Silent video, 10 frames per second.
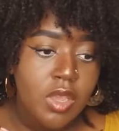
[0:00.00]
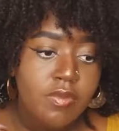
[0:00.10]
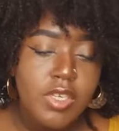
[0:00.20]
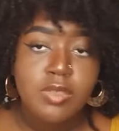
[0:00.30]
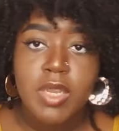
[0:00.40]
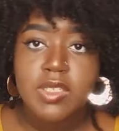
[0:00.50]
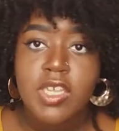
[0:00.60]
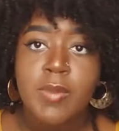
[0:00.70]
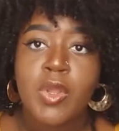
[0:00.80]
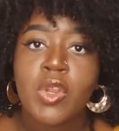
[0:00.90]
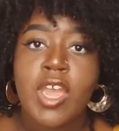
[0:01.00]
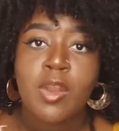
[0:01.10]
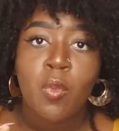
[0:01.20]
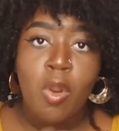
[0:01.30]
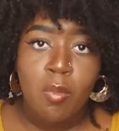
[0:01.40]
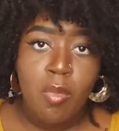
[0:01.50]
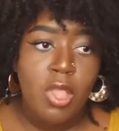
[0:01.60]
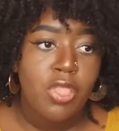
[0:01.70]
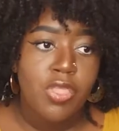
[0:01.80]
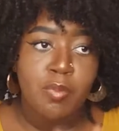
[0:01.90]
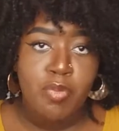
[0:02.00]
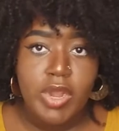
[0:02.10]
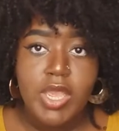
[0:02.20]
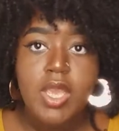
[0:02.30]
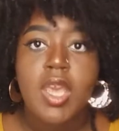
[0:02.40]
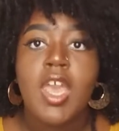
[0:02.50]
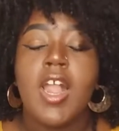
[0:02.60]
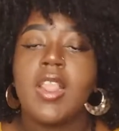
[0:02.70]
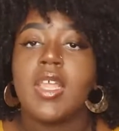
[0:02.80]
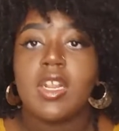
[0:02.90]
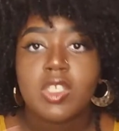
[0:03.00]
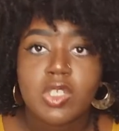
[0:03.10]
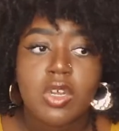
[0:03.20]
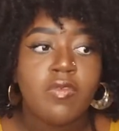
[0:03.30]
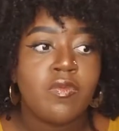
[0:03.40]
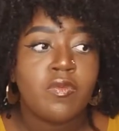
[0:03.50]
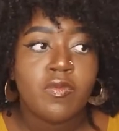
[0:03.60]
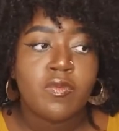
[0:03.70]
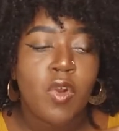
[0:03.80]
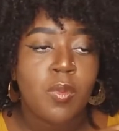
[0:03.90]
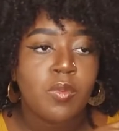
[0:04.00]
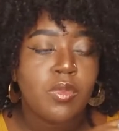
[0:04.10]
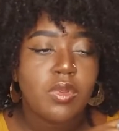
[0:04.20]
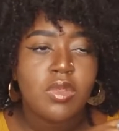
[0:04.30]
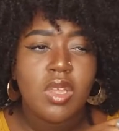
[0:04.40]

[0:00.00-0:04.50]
finished my exam, I only had a 1 month break, and then I start from